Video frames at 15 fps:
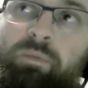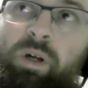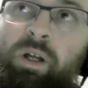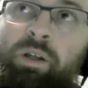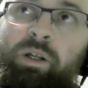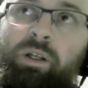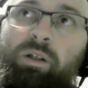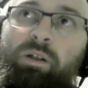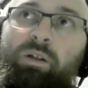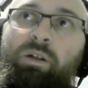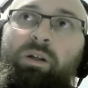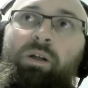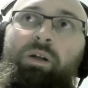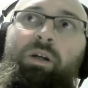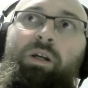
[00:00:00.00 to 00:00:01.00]
I think
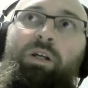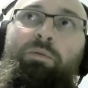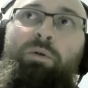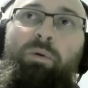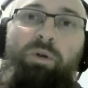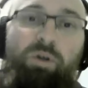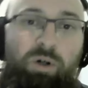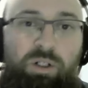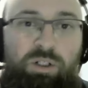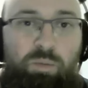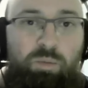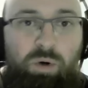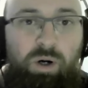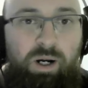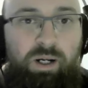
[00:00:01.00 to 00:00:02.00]
it's probably not a
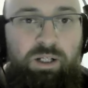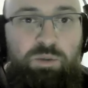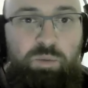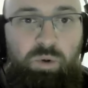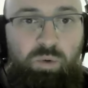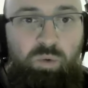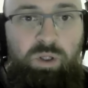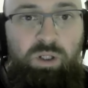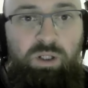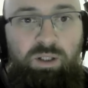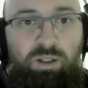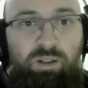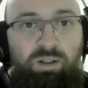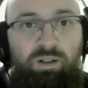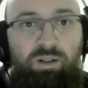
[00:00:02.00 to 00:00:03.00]
surprise, but
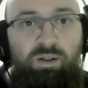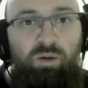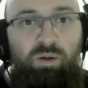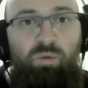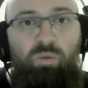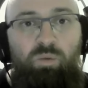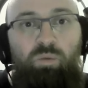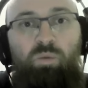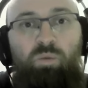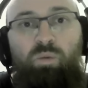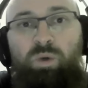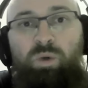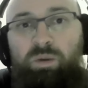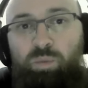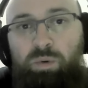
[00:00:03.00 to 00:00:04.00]
we
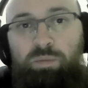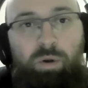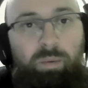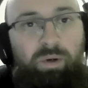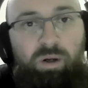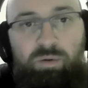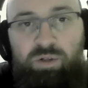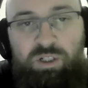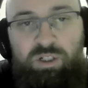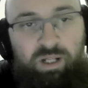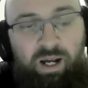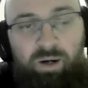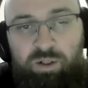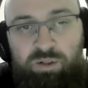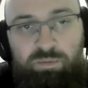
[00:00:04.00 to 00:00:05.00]
probably don't
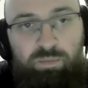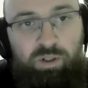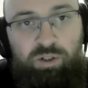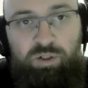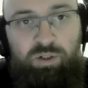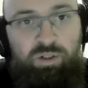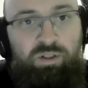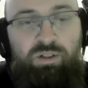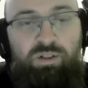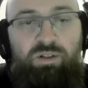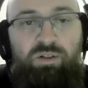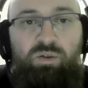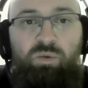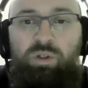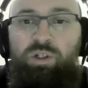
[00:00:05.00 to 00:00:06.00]
scout as much
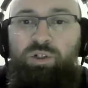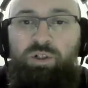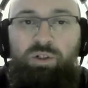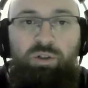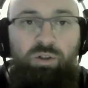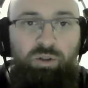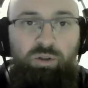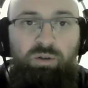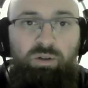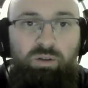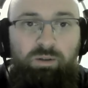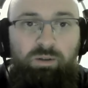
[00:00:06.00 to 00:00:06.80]
as we should do.